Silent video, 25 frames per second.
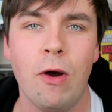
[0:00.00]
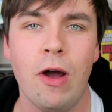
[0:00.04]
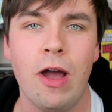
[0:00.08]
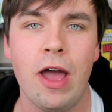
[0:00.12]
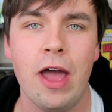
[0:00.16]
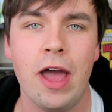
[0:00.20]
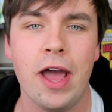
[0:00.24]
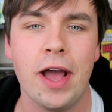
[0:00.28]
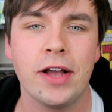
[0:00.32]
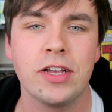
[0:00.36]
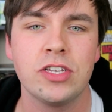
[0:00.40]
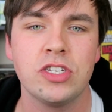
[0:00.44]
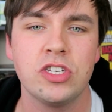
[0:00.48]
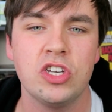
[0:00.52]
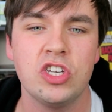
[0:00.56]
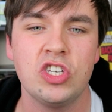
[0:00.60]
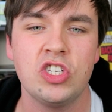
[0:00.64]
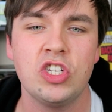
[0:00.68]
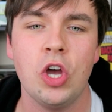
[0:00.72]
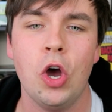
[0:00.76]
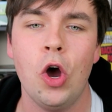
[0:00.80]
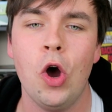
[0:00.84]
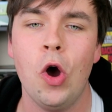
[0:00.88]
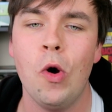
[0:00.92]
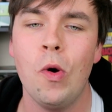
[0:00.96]
works.
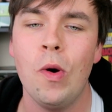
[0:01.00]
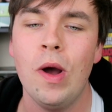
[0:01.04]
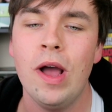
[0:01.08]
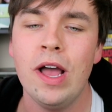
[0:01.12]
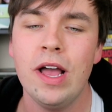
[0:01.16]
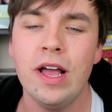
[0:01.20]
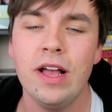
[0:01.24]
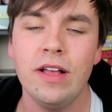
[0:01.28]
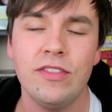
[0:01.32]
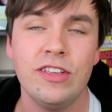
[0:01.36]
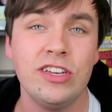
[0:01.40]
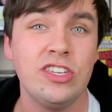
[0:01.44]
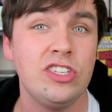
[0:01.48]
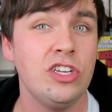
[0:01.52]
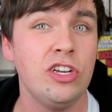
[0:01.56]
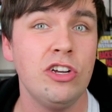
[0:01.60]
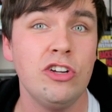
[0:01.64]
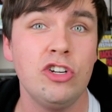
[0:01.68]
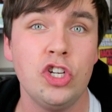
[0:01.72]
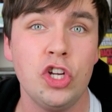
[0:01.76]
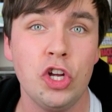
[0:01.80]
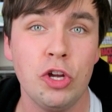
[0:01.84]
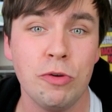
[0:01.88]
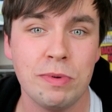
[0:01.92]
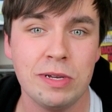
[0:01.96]
So there's
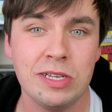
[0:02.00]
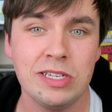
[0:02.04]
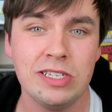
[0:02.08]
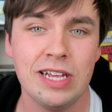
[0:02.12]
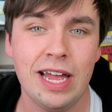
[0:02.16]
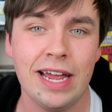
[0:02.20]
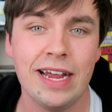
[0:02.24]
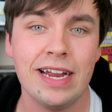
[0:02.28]
YouTubers